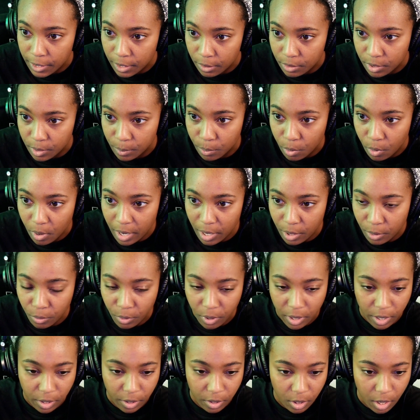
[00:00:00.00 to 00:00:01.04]
And there was a point
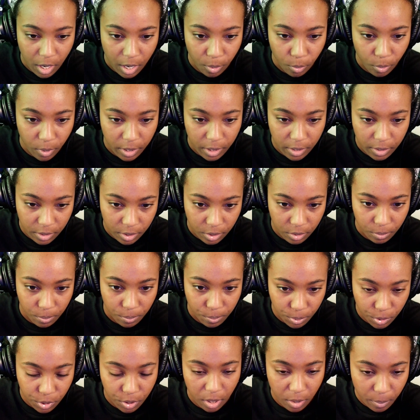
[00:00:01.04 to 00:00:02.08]
where I wanted to
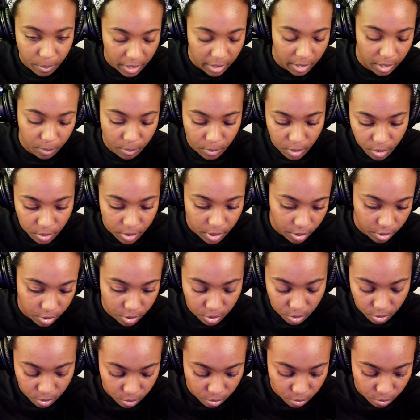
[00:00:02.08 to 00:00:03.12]
start making music
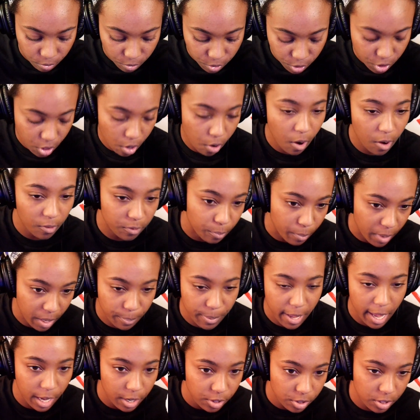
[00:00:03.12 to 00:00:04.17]
to show off my
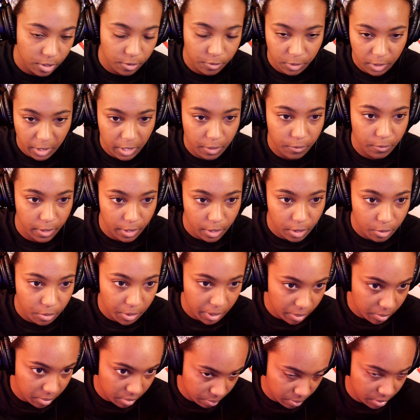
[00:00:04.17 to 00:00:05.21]
passion for like video
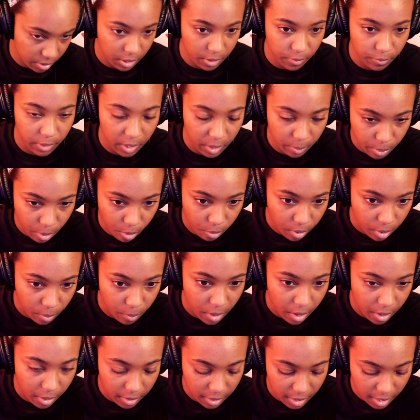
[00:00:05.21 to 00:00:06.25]
games, specifically
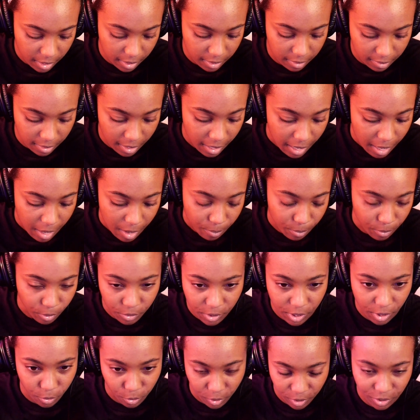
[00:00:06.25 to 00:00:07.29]
Pokemon, and
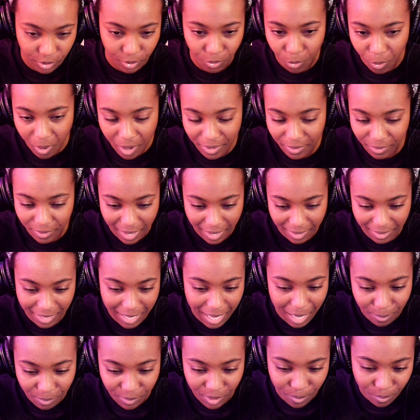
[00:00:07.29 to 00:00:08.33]
music was the one that
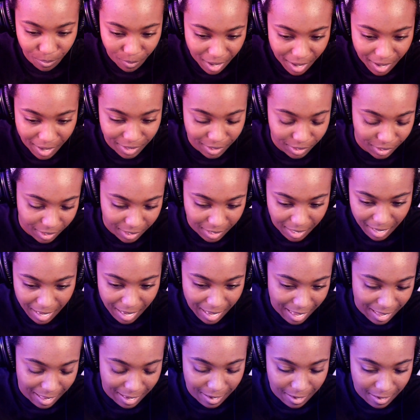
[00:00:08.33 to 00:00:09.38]
came to mind
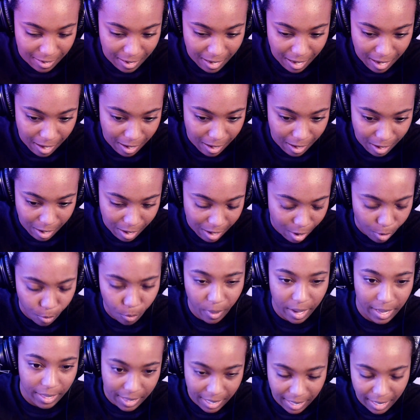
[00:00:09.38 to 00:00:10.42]
in a
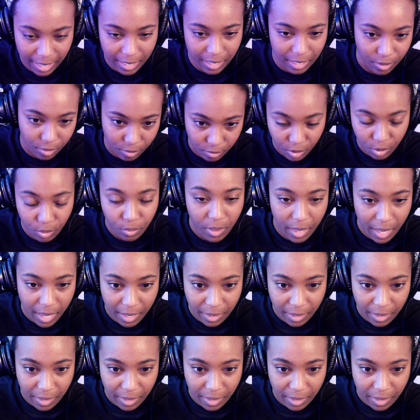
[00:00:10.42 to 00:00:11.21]
way that I can do